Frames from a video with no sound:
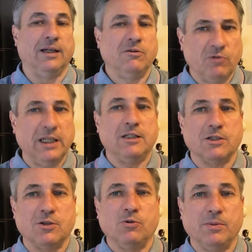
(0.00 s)
It really
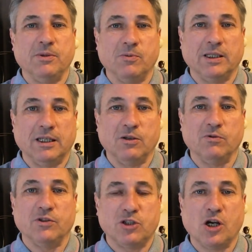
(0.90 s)
does annoy me when they
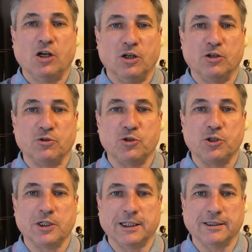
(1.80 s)

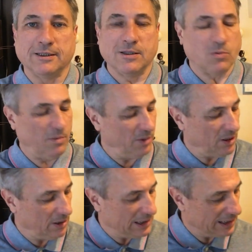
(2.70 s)
overcharge, and there's one
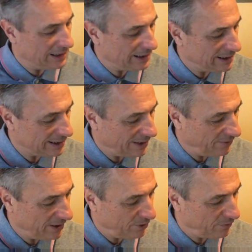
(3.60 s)
bloke in there that
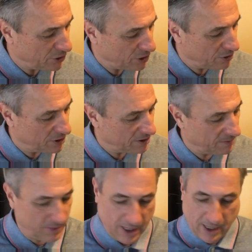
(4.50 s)
definitely overcharges
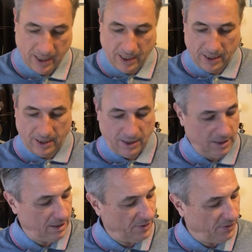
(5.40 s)
them.
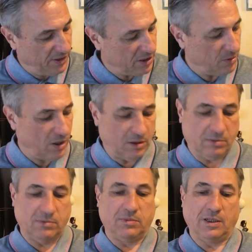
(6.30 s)
This one,
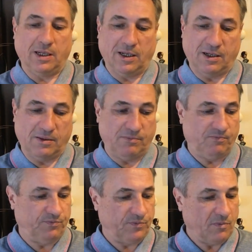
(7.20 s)

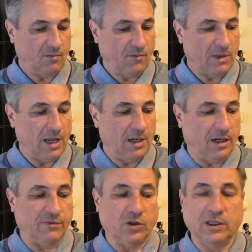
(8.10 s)

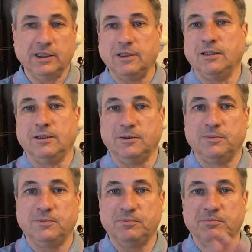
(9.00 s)
I've got a little
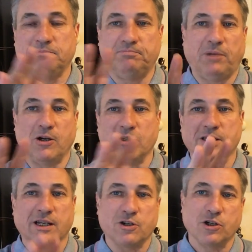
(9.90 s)
punk
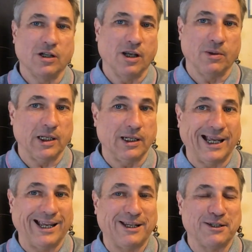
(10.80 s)
section going,
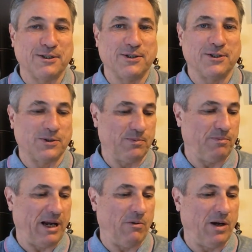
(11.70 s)
and
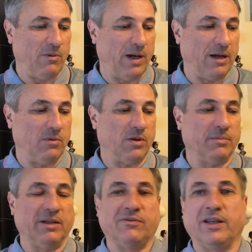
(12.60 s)
Bow Wow Wow, one
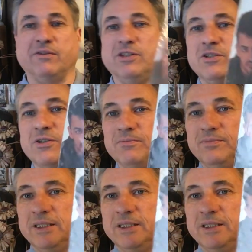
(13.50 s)
of my favourites.